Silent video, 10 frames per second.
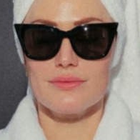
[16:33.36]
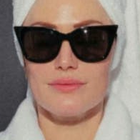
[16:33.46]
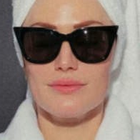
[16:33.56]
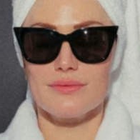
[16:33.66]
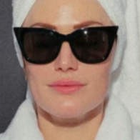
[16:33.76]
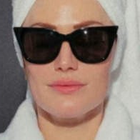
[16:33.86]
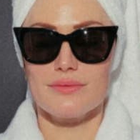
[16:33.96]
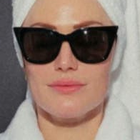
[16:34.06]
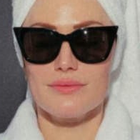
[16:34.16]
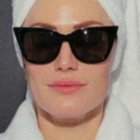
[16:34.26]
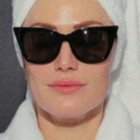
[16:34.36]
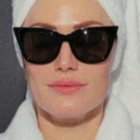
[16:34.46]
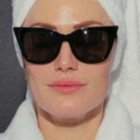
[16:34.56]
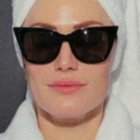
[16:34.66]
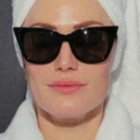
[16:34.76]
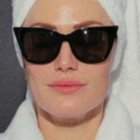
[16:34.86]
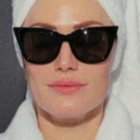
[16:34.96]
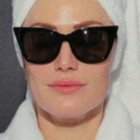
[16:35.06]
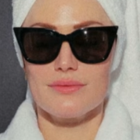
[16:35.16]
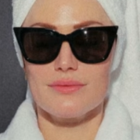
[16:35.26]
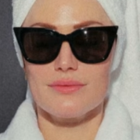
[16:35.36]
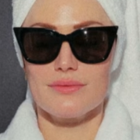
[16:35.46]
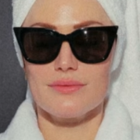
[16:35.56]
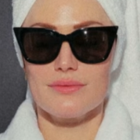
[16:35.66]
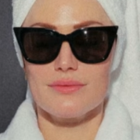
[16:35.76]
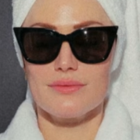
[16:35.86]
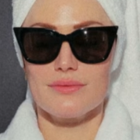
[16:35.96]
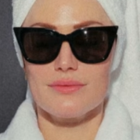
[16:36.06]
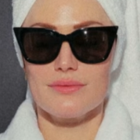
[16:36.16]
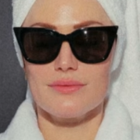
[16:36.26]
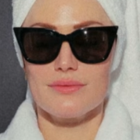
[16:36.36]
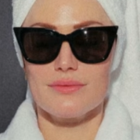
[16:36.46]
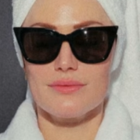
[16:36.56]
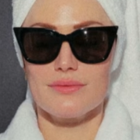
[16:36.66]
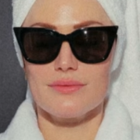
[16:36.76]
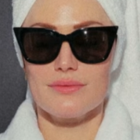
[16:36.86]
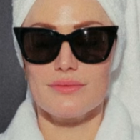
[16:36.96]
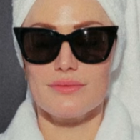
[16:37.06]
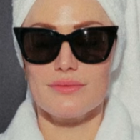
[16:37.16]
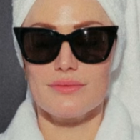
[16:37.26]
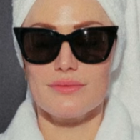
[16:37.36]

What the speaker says: The face doesn't move, so there is nothing to read.